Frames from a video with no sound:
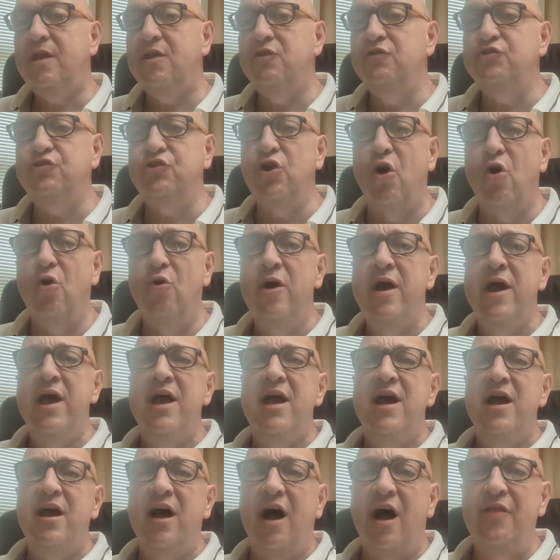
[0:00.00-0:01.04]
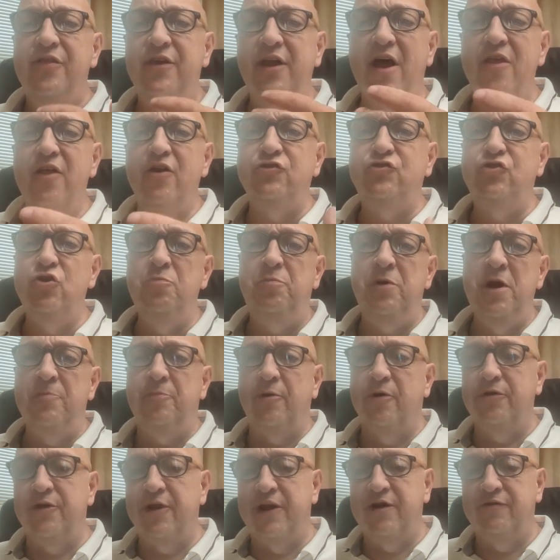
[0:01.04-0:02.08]
So the other two
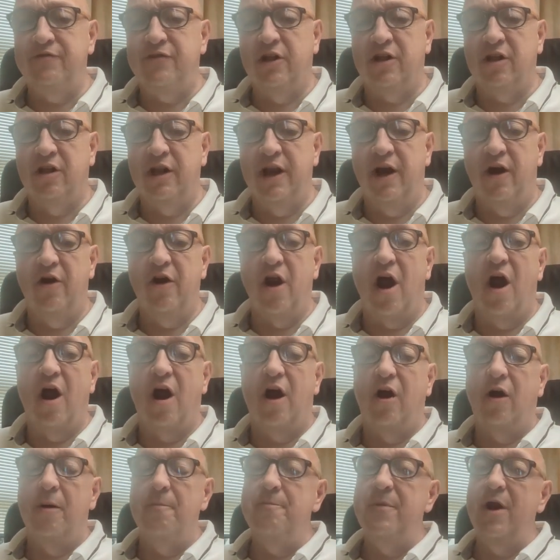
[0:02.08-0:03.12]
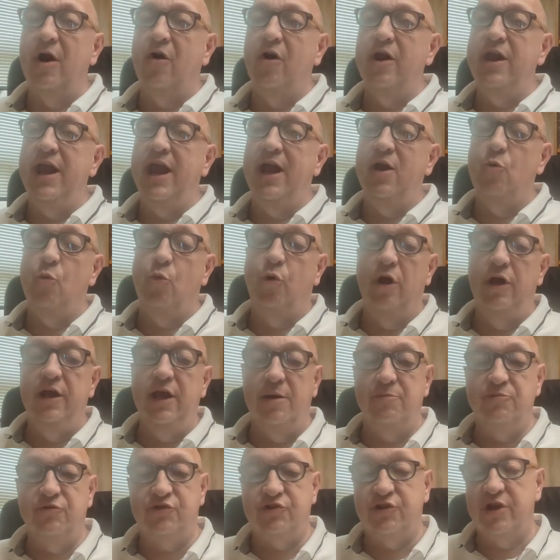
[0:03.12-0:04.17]
people that have declared are Marianne
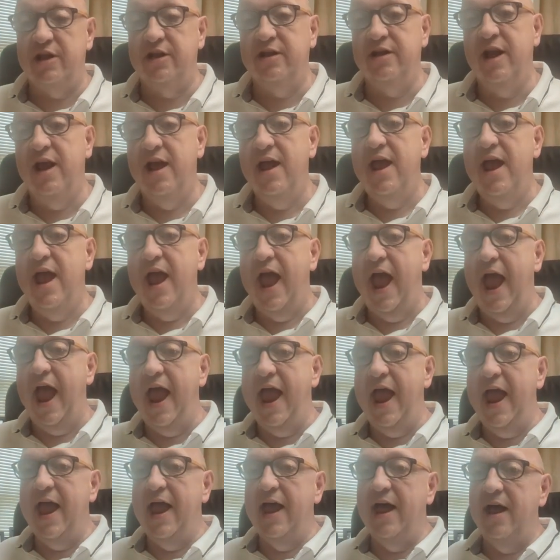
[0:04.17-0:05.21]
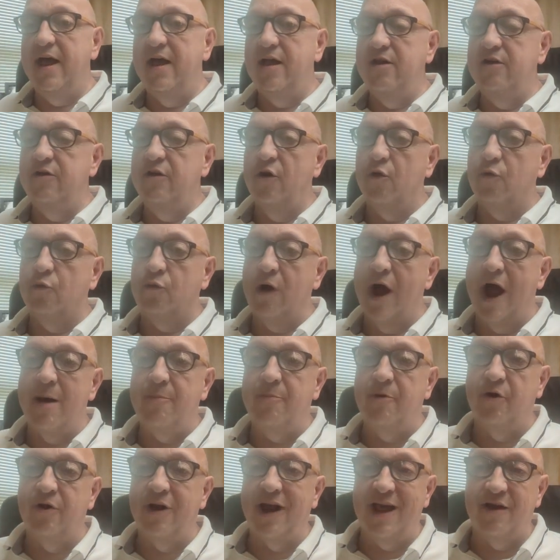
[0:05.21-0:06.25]
Williamson and
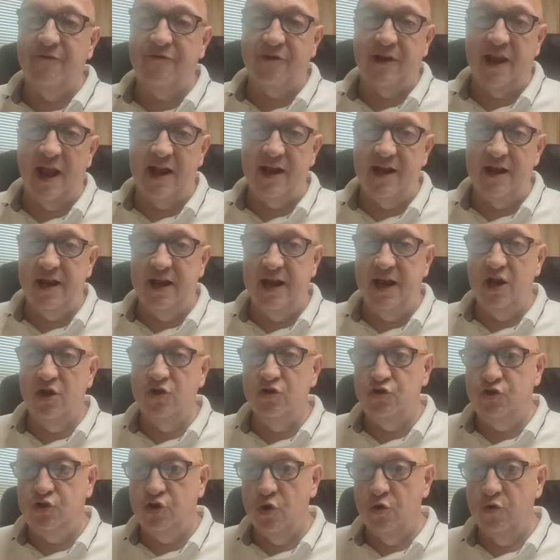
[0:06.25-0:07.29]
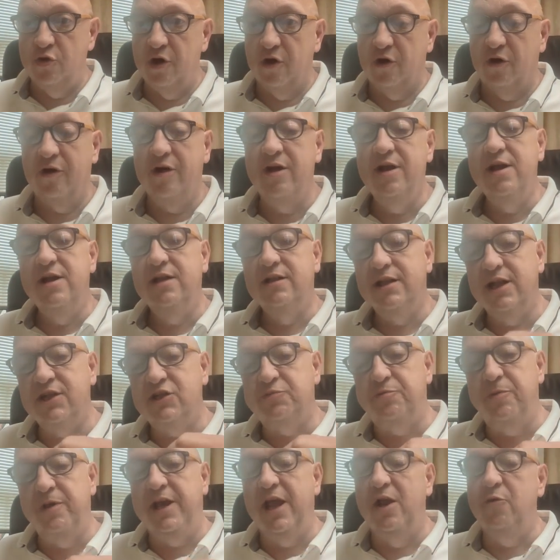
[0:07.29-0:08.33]
Robert F. Kennedy Jr.
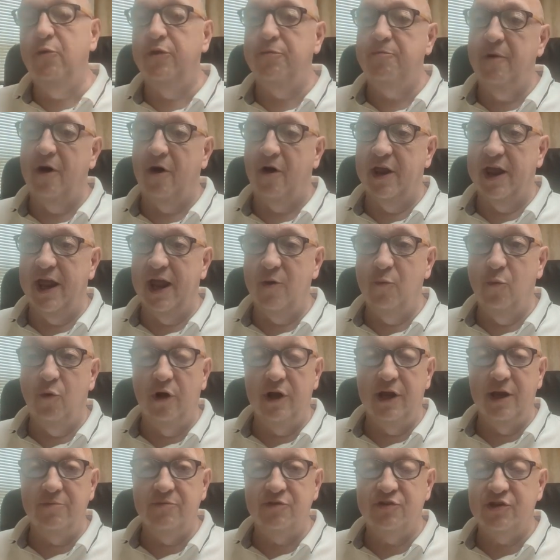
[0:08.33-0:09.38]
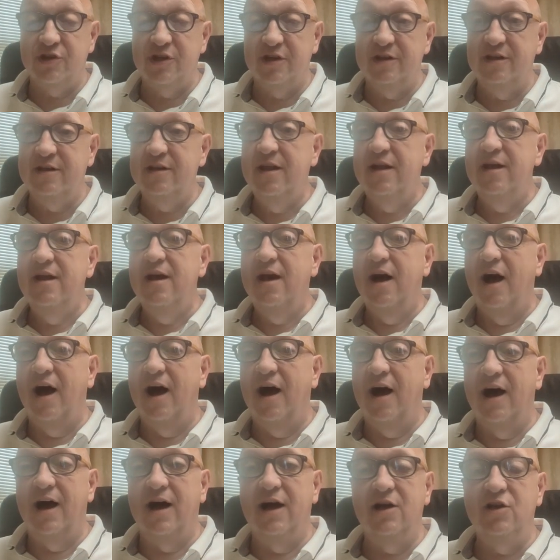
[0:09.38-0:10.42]
Let's begin with Marianne Williamson.
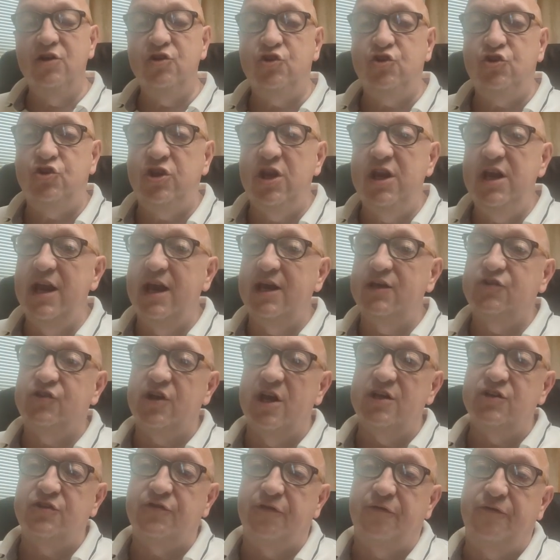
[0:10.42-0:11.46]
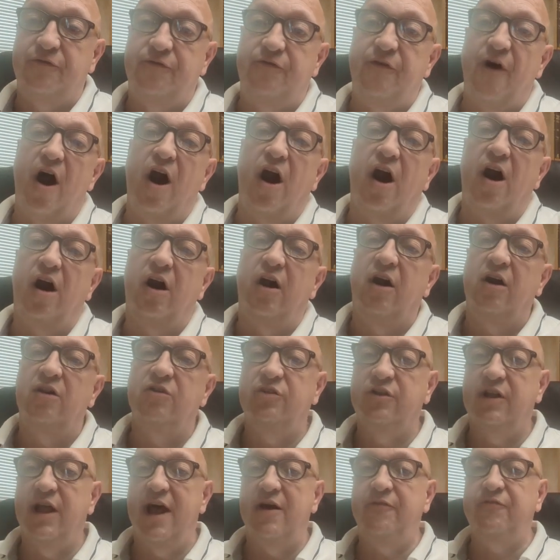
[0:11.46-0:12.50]
She is as far
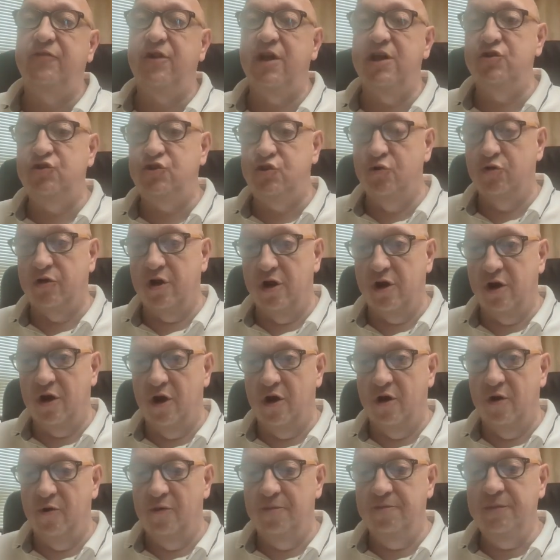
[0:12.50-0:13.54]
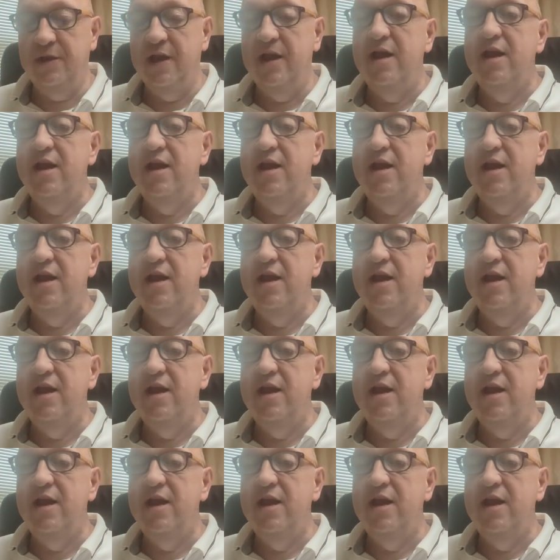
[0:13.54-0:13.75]
left as you can go.